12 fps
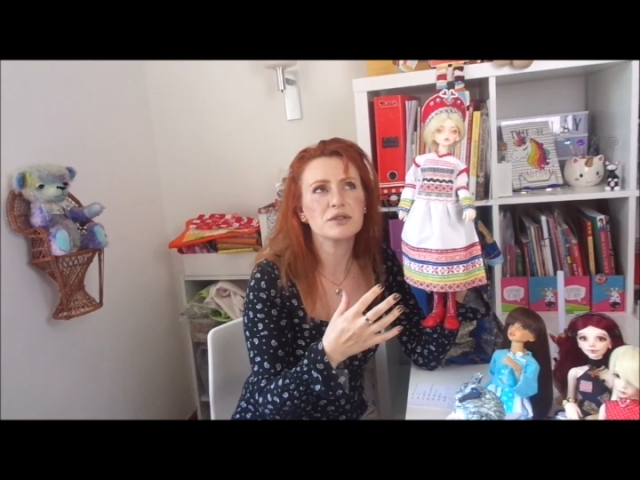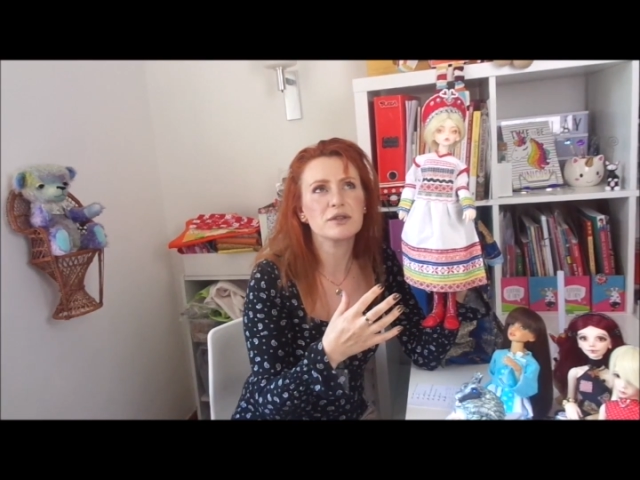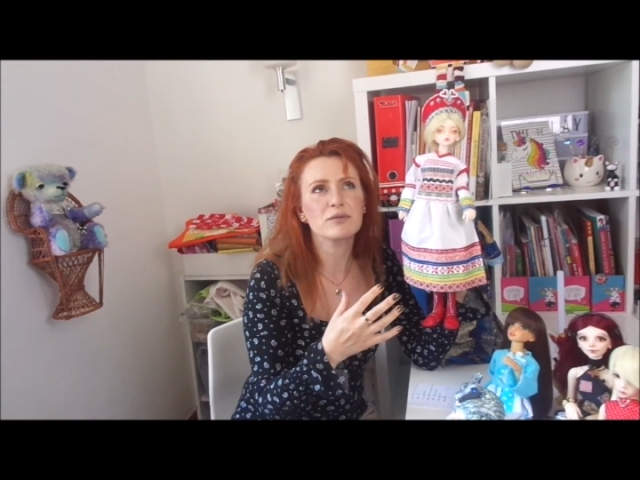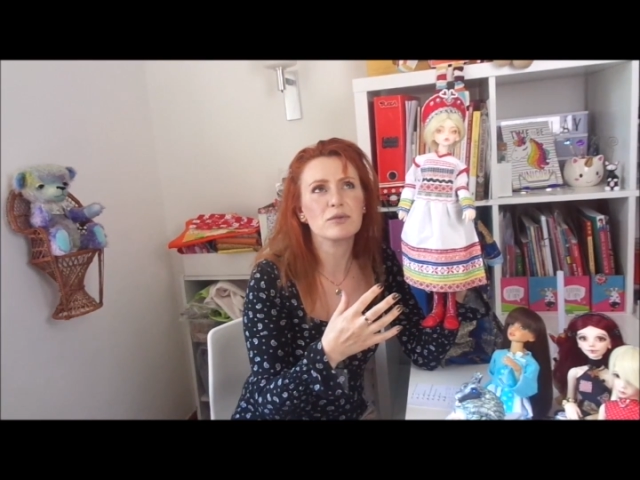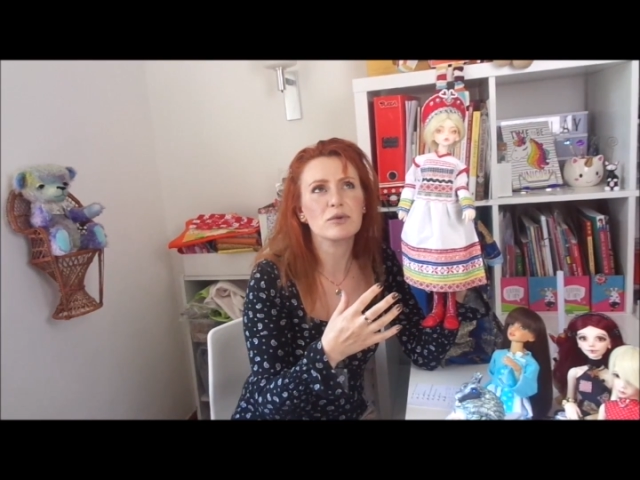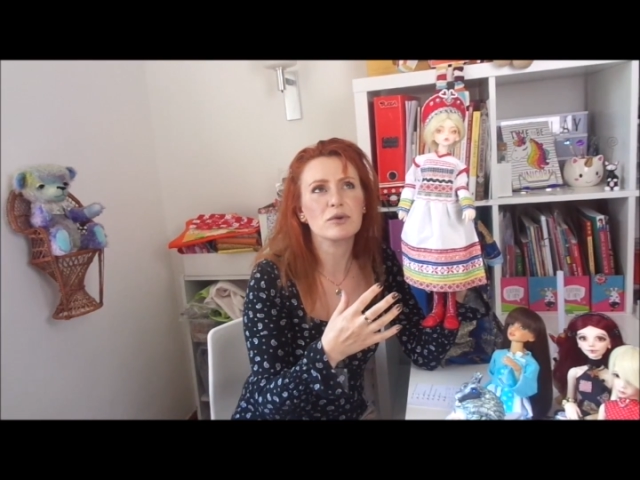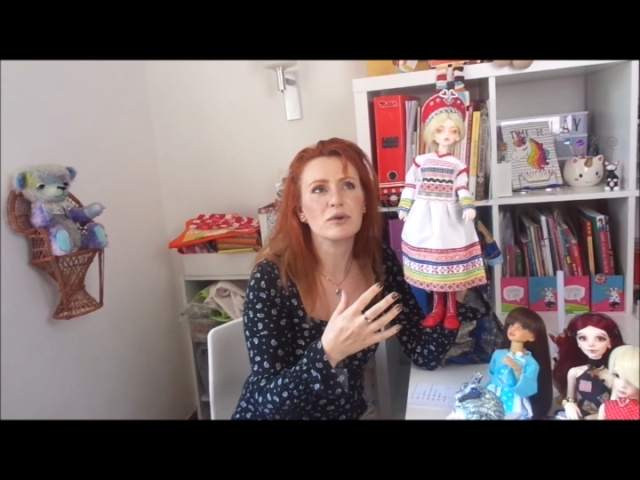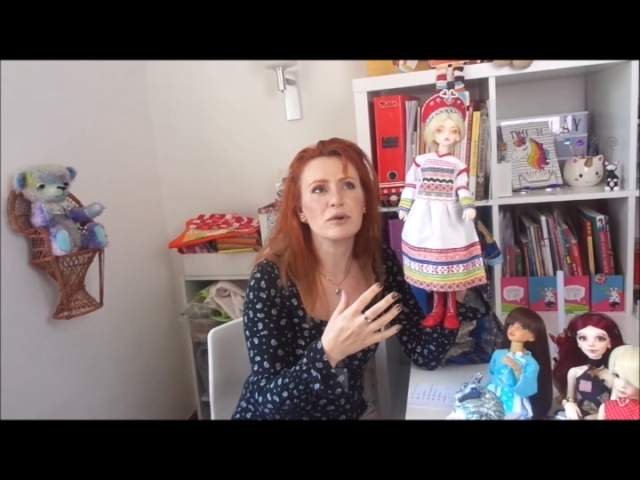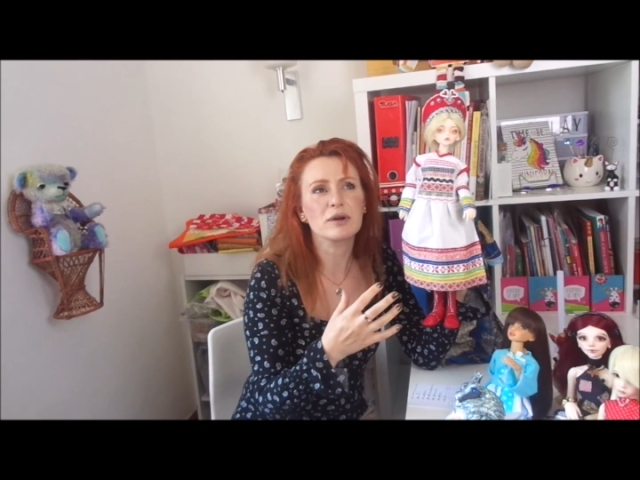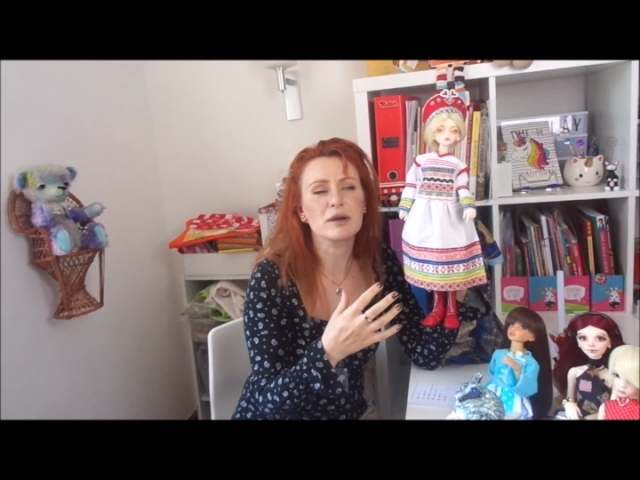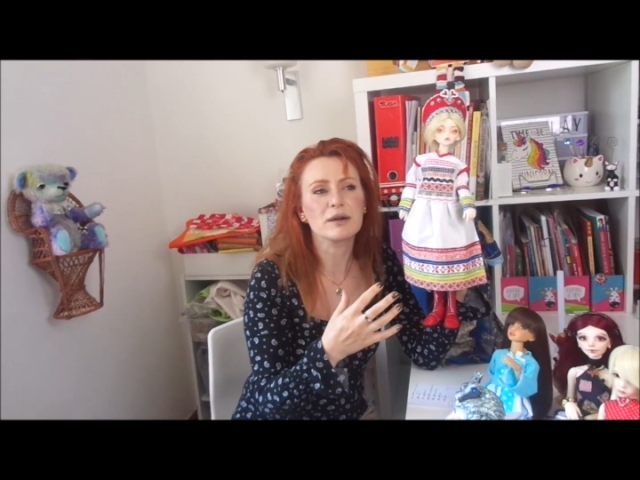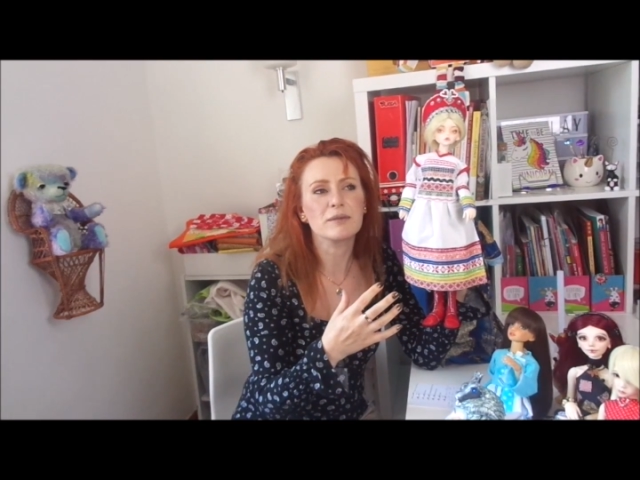they
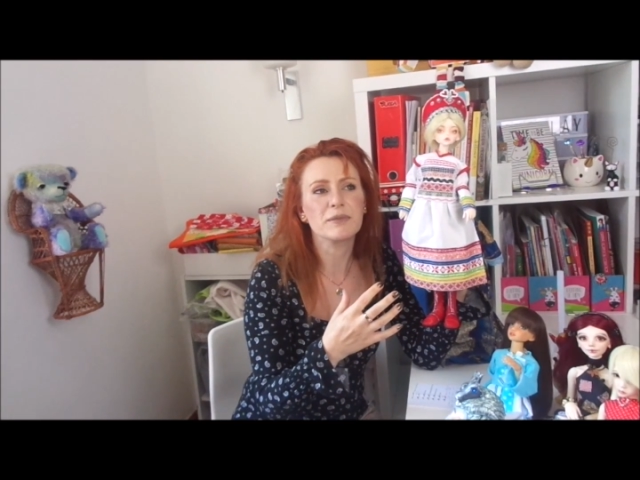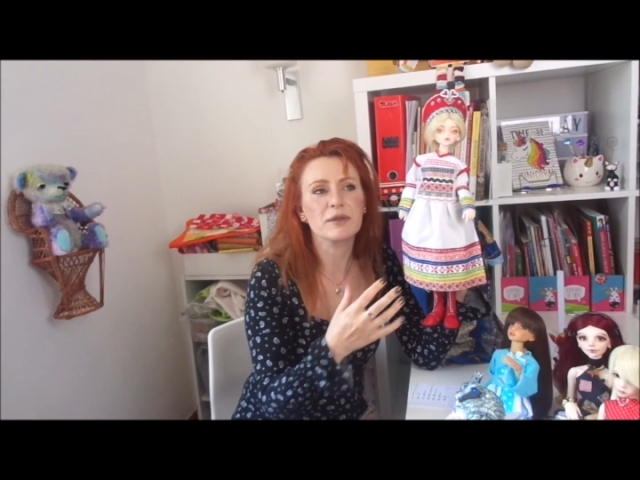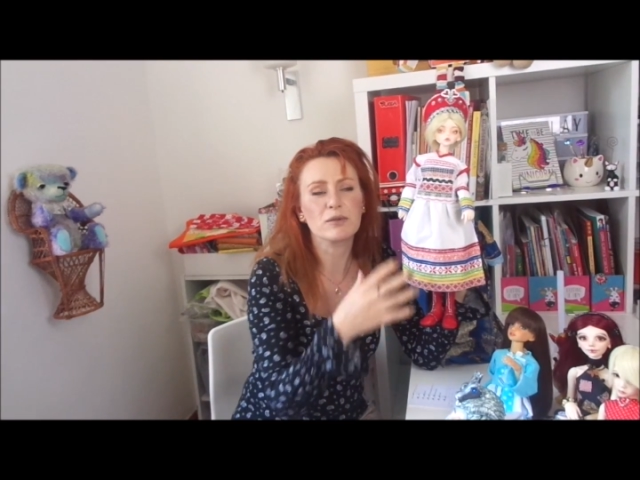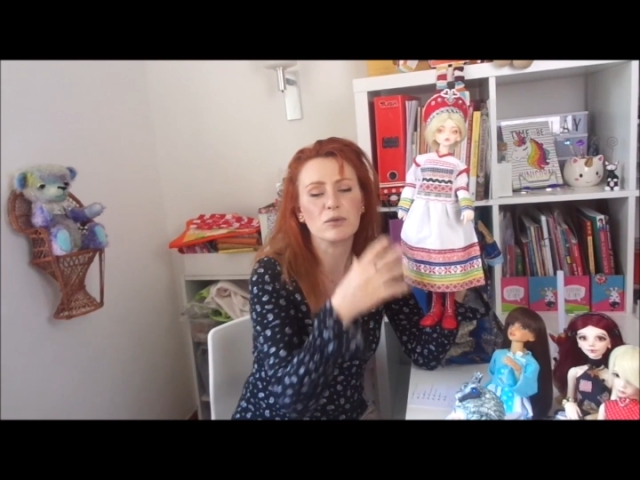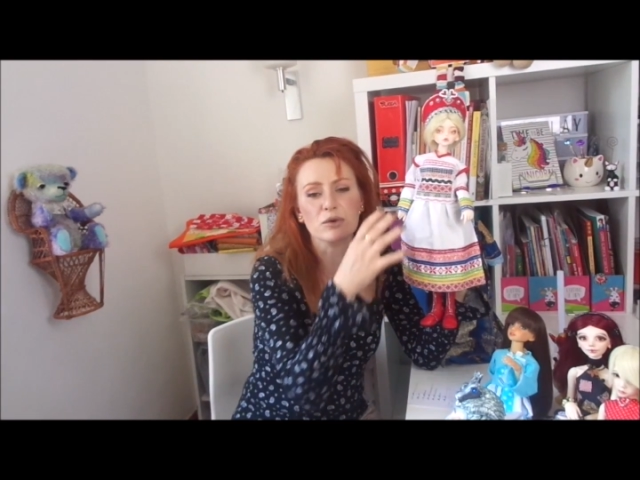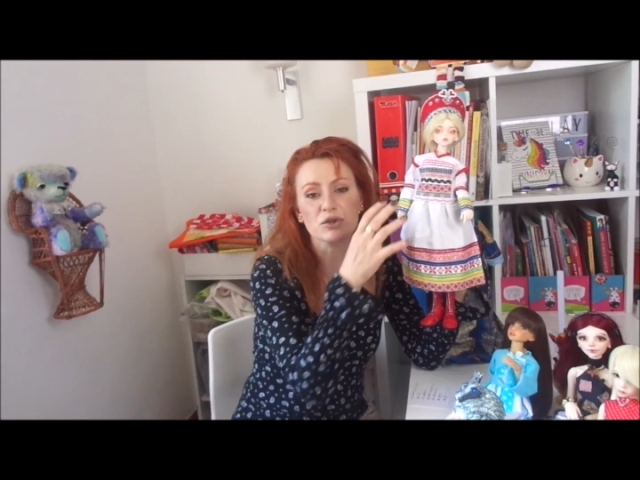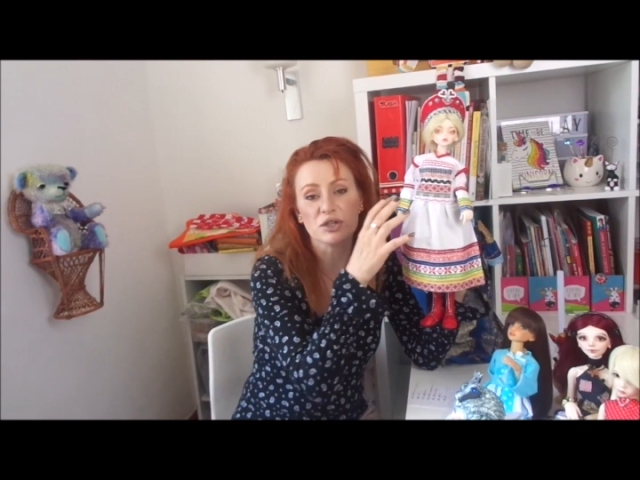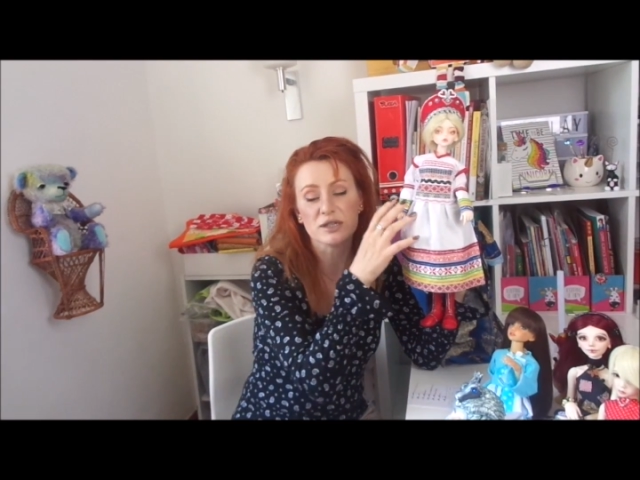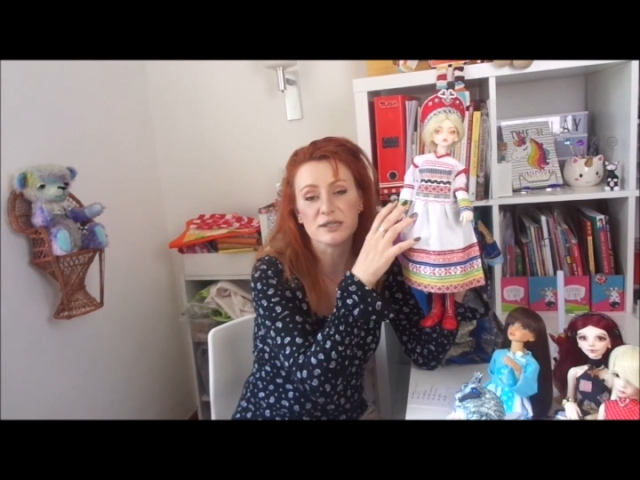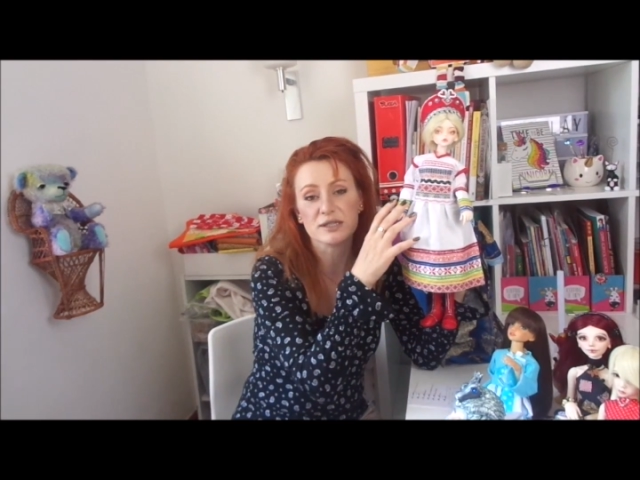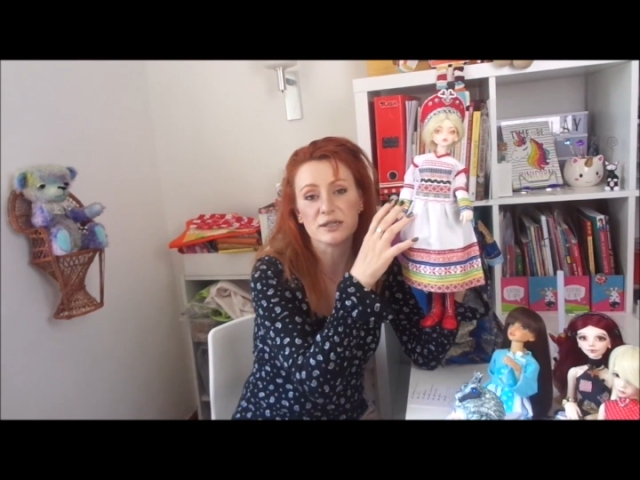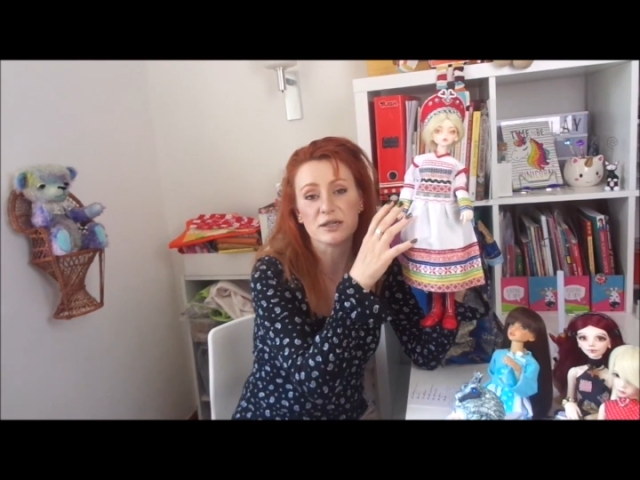were
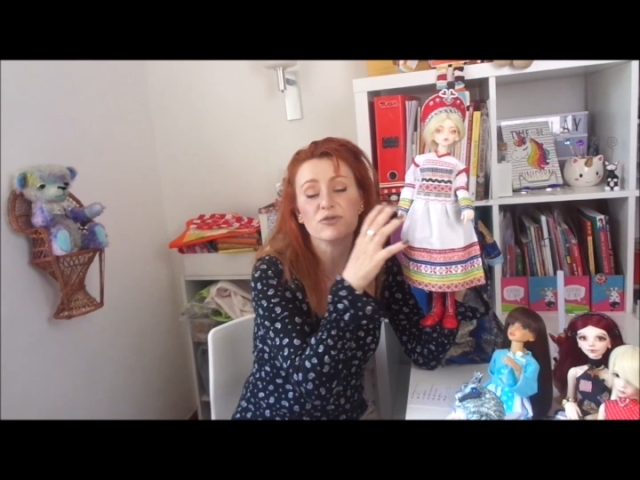just